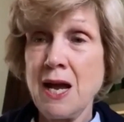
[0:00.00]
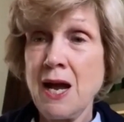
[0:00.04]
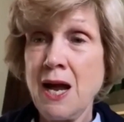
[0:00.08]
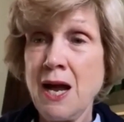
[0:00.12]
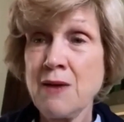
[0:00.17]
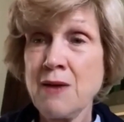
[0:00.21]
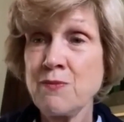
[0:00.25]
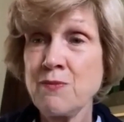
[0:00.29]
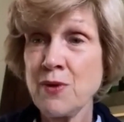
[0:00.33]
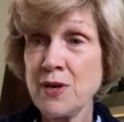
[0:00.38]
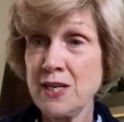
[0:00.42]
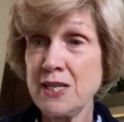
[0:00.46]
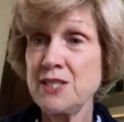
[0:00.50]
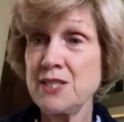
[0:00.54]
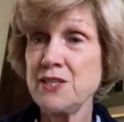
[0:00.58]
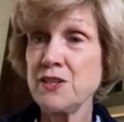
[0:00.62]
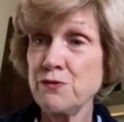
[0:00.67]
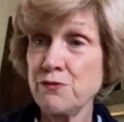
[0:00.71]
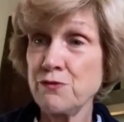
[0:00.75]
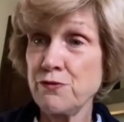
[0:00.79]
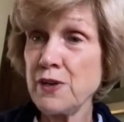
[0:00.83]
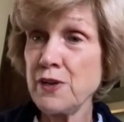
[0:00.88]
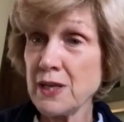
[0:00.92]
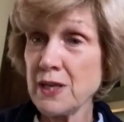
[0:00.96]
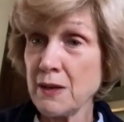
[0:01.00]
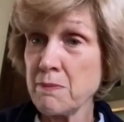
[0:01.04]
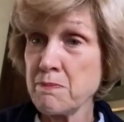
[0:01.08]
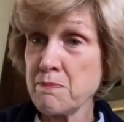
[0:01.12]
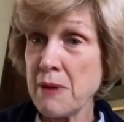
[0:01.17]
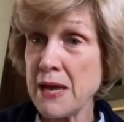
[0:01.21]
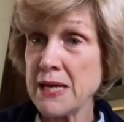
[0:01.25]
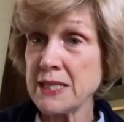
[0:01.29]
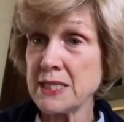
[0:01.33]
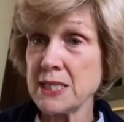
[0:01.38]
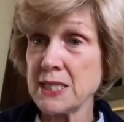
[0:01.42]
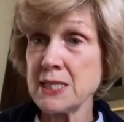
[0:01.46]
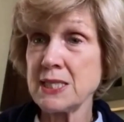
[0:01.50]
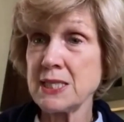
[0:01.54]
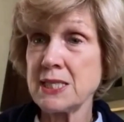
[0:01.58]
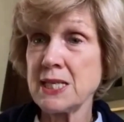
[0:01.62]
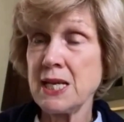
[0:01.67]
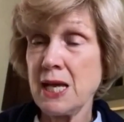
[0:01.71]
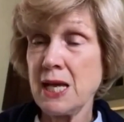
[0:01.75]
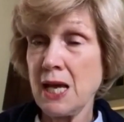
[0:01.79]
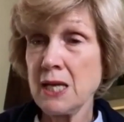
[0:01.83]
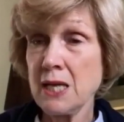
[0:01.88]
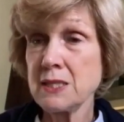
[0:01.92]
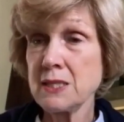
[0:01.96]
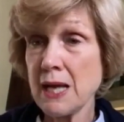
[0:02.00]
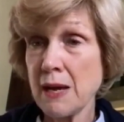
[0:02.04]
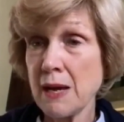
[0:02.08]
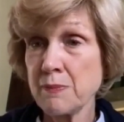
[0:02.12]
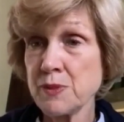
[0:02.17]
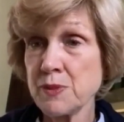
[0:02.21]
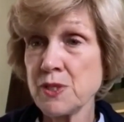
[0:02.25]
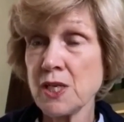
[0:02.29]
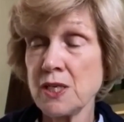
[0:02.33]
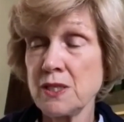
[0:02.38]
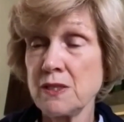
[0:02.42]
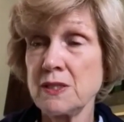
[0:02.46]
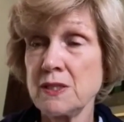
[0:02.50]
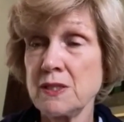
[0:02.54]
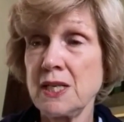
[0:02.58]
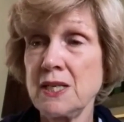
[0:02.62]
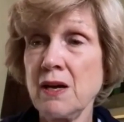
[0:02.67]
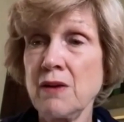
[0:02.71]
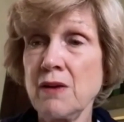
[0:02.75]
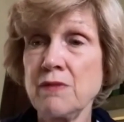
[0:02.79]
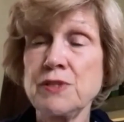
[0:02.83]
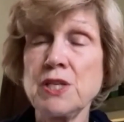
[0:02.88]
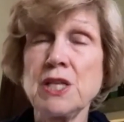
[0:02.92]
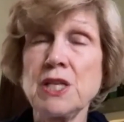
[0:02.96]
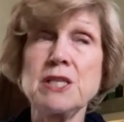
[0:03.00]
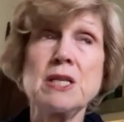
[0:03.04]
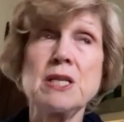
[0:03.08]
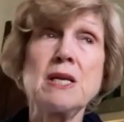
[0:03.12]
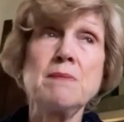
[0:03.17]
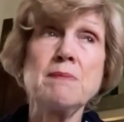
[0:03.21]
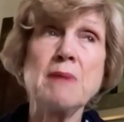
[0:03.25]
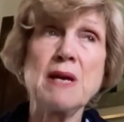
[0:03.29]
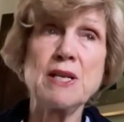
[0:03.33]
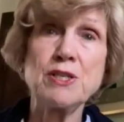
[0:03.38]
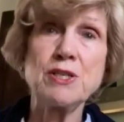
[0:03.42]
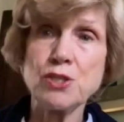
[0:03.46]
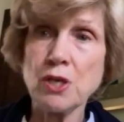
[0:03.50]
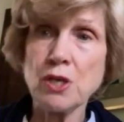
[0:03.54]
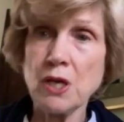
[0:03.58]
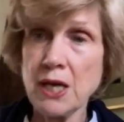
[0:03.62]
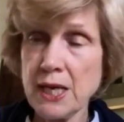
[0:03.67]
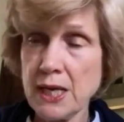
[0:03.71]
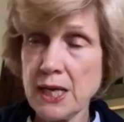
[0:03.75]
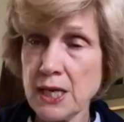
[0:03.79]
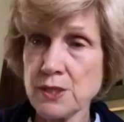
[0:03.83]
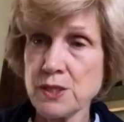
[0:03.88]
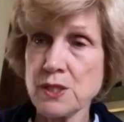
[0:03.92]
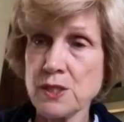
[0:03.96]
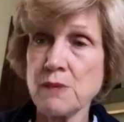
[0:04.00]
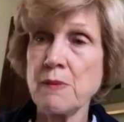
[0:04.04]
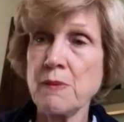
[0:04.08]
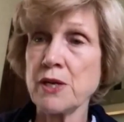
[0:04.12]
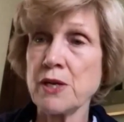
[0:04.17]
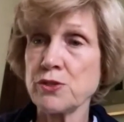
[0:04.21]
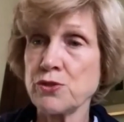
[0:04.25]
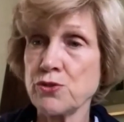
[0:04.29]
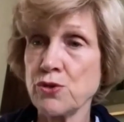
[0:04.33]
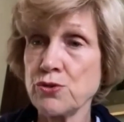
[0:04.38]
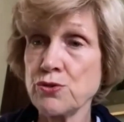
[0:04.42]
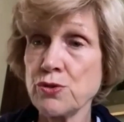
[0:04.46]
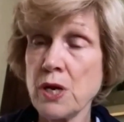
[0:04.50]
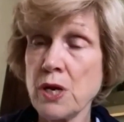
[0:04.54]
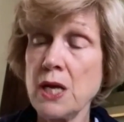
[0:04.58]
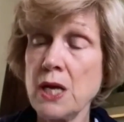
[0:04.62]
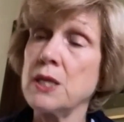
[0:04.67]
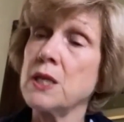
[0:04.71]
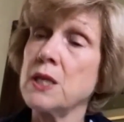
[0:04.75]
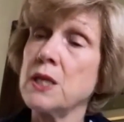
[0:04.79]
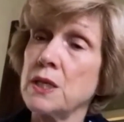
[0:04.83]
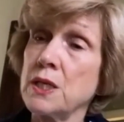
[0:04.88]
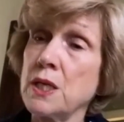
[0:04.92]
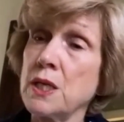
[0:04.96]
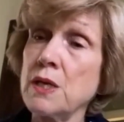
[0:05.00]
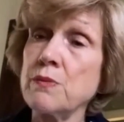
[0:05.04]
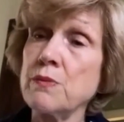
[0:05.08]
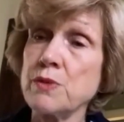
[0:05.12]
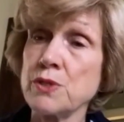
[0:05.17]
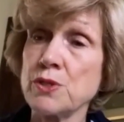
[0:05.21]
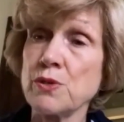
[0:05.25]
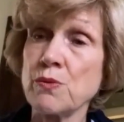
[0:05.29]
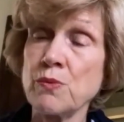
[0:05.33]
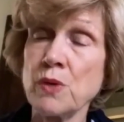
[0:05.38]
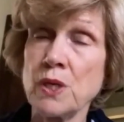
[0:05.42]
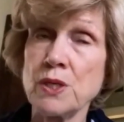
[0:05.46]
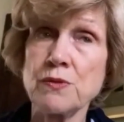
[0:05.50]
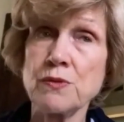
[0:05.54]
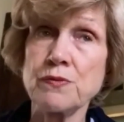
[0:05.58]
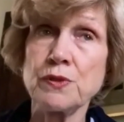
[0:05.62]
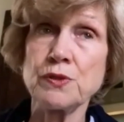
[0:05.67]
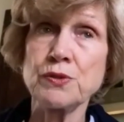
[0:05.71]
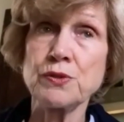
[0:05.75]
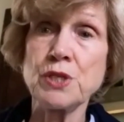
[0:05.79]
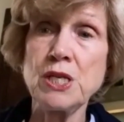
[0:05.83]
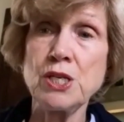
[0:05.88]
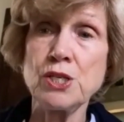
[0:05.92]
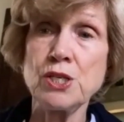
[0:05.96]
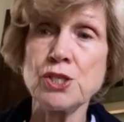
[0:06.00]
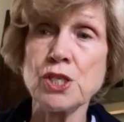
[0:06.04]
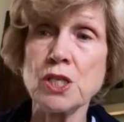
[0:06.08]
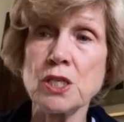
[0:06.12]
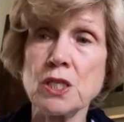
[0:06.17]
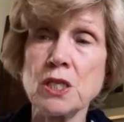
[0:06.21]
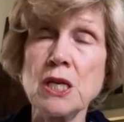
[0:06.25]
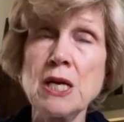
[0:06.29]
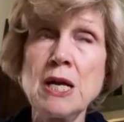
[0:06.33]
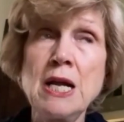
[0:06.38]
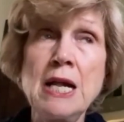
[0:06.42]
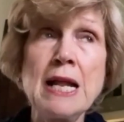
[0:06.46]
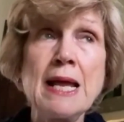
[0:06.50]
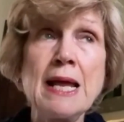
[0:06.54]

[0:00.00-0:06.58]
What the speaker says: I really did feel embedded and absolutely loved it. He made sure I had some extra training, and he was a wonderful teacher.